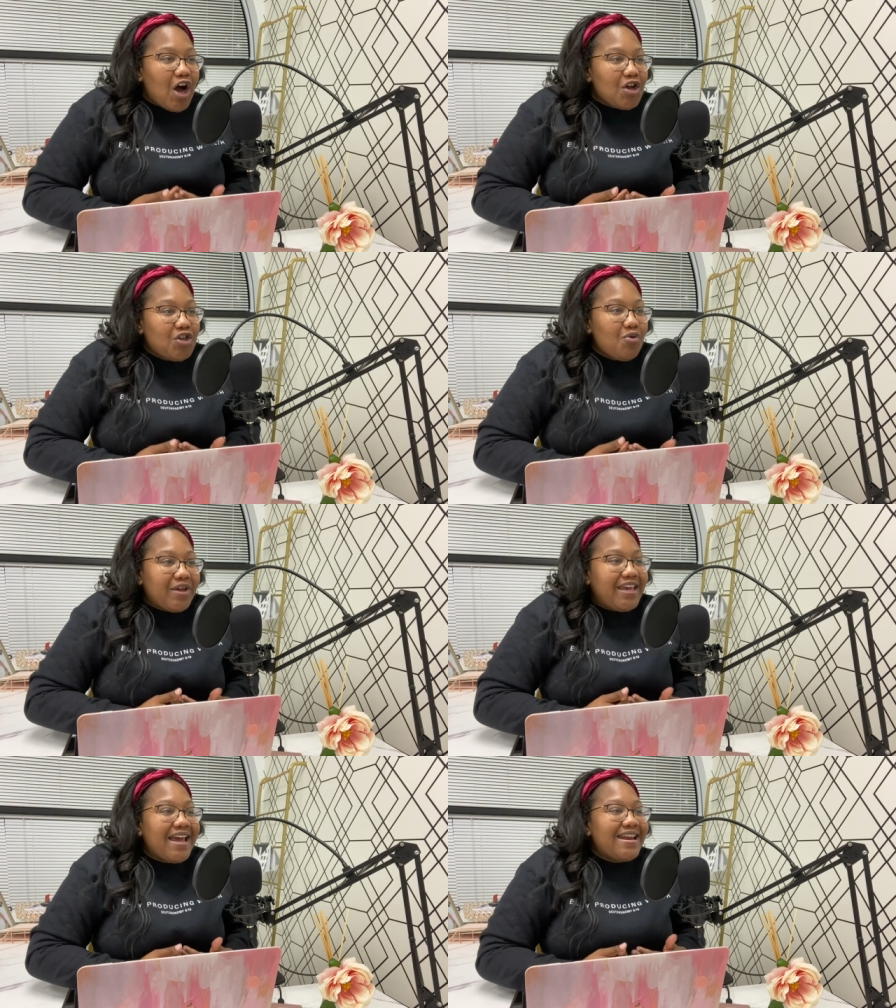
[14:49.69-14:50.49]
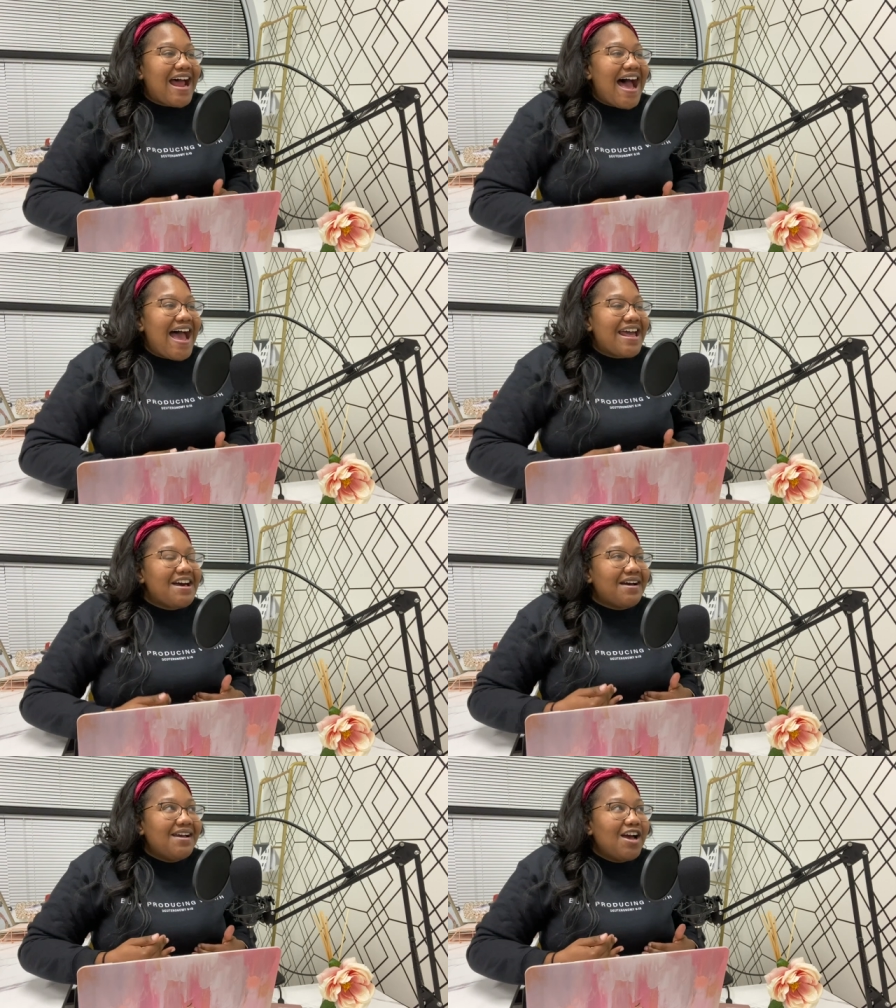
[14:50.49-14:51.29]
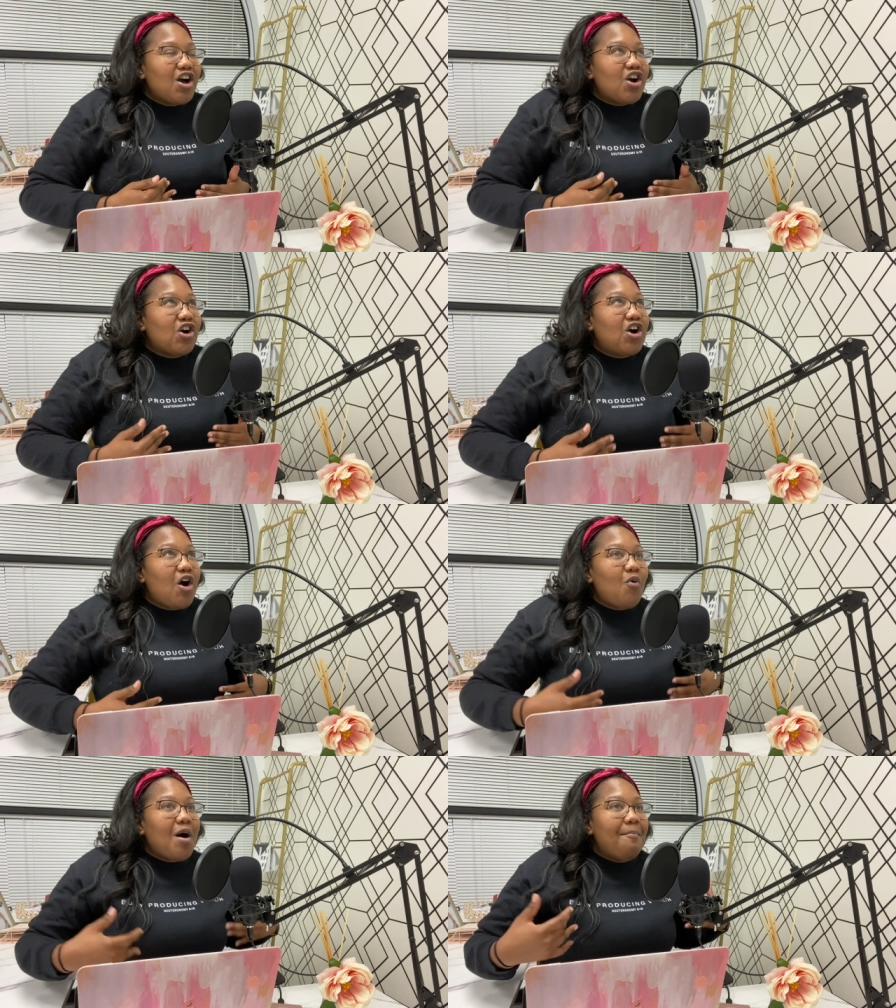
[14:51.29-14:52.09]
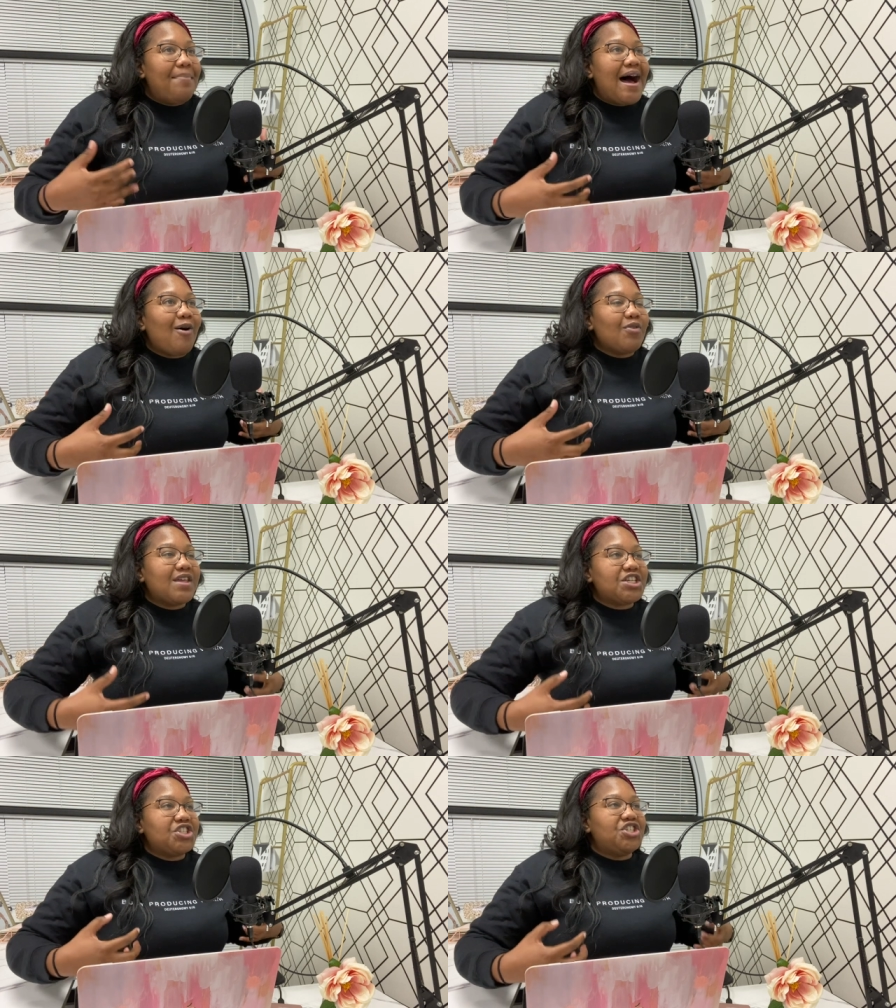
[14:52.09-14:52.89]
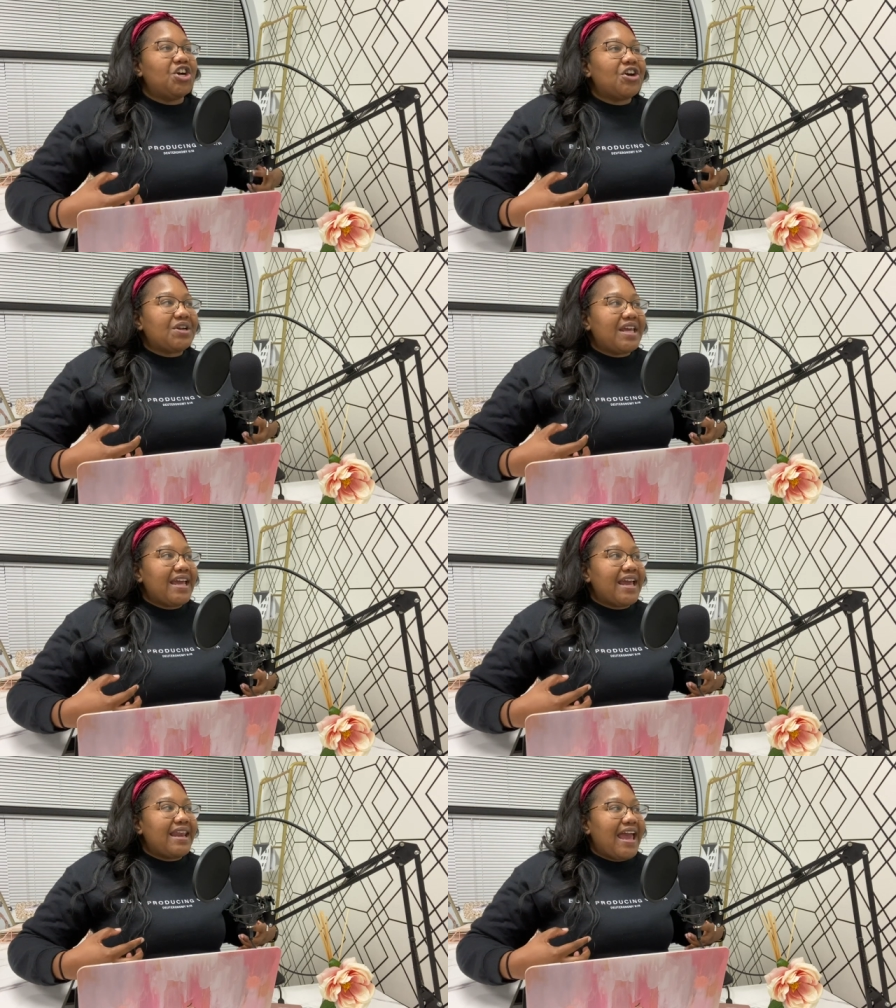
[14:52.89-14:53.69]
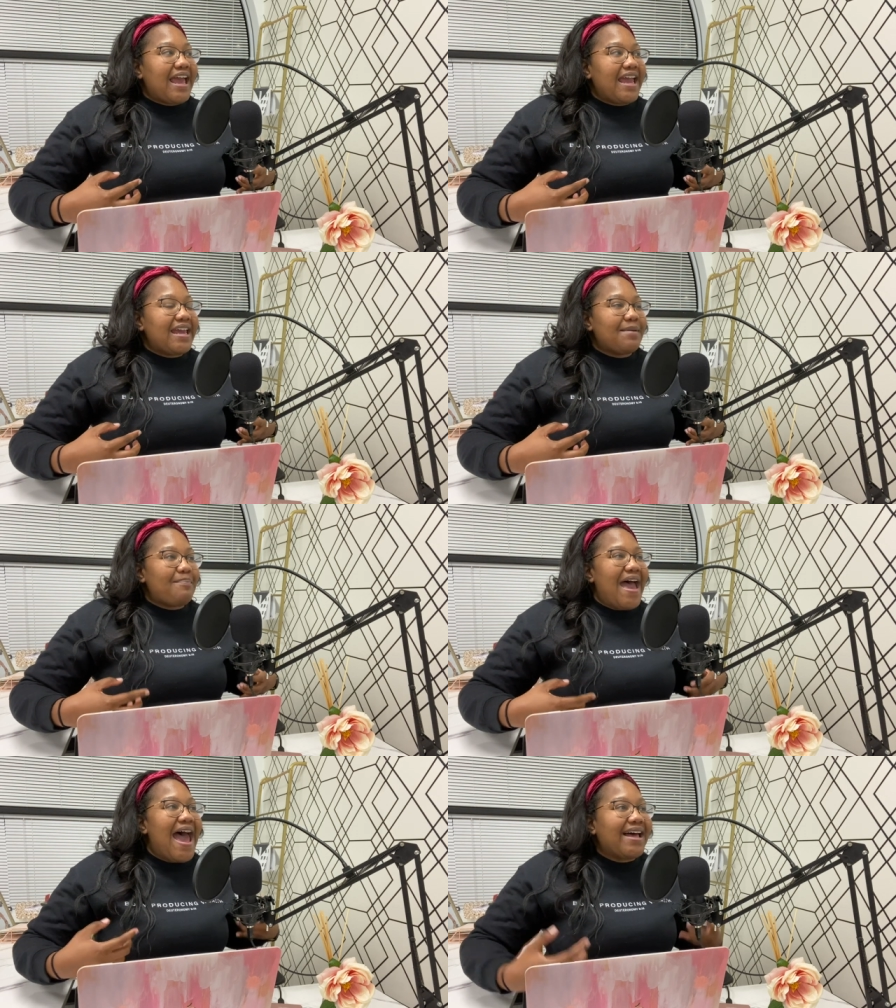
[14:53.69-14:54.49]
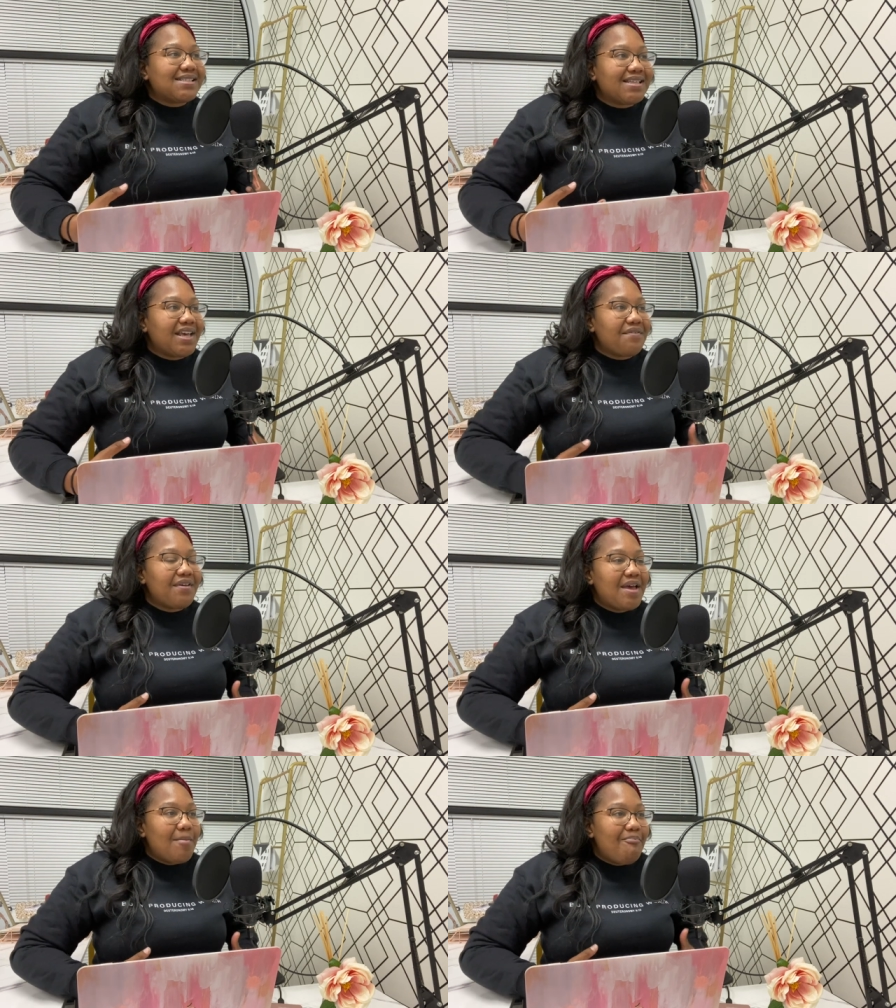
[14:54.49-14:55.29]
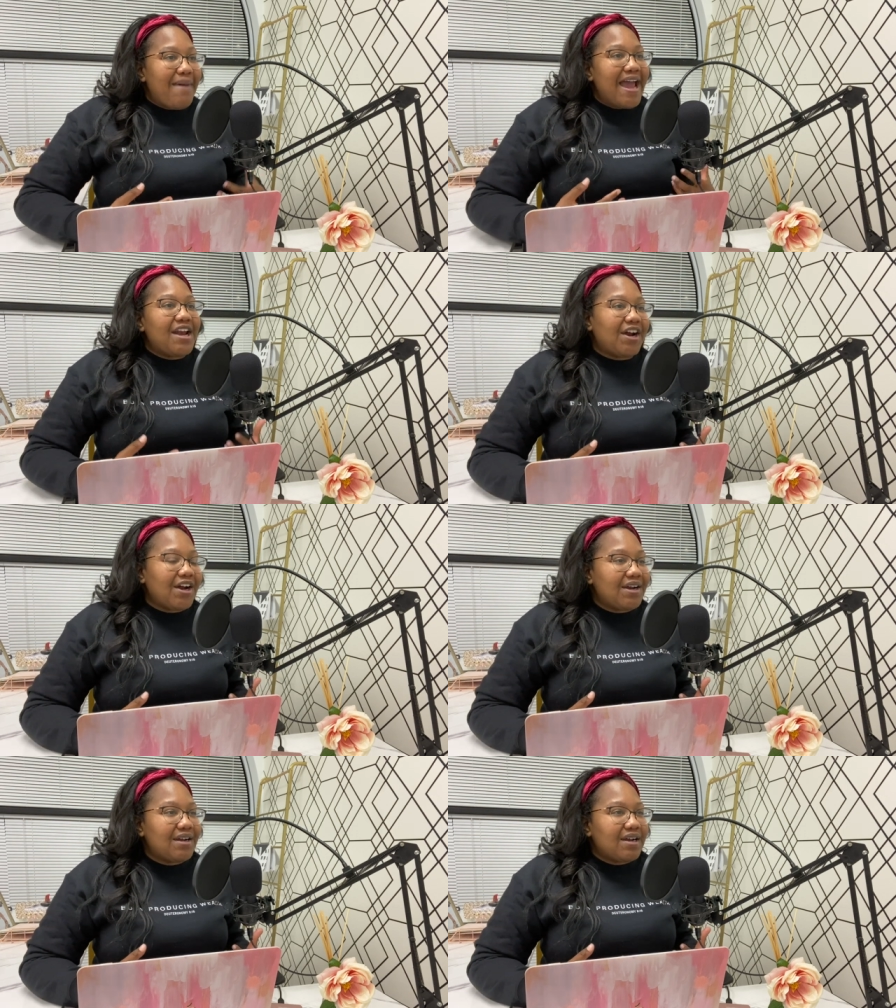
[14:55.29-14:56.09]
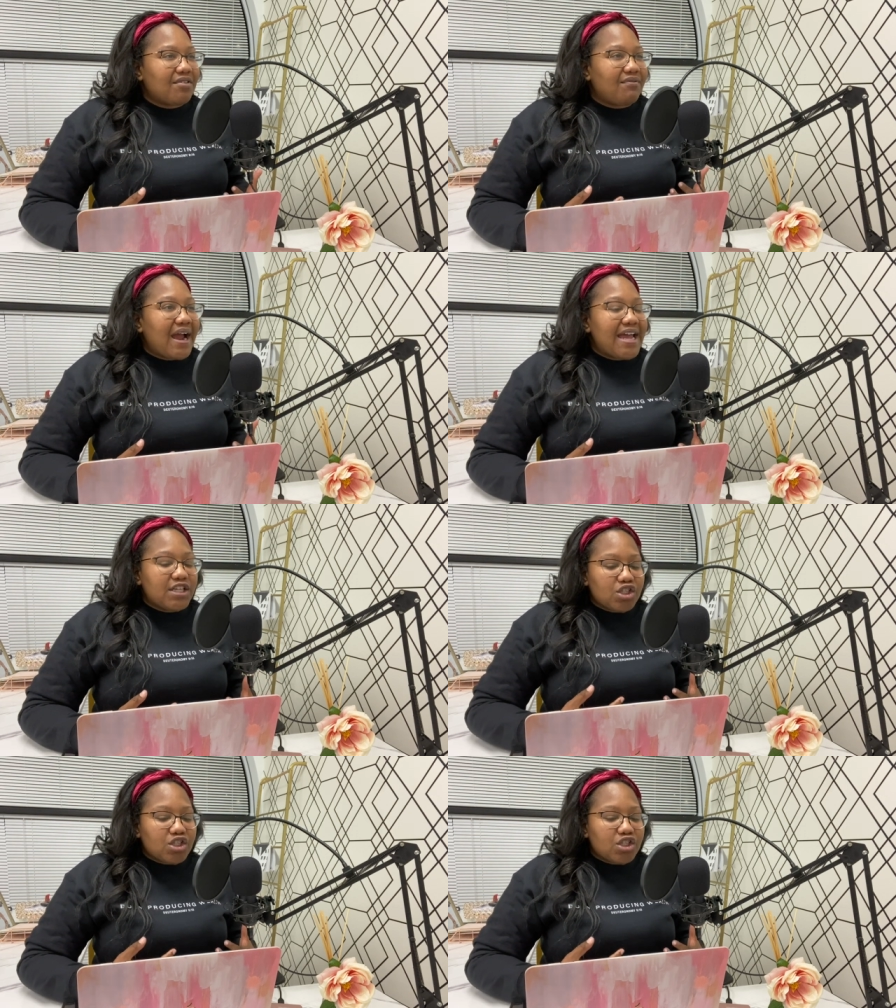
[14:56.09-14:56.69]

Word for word: you cannot go about this journey in a passive manner, right?